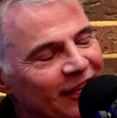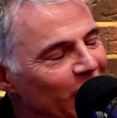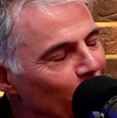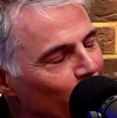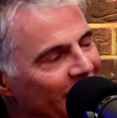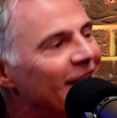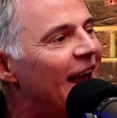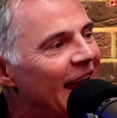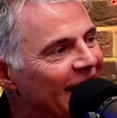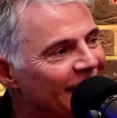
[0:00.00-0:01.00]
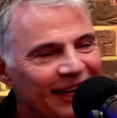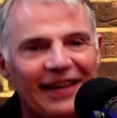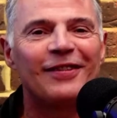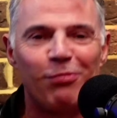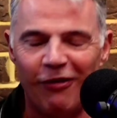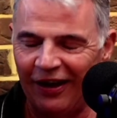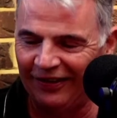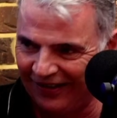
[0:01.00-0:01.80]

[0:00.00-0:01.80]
your wheat ahead at this price,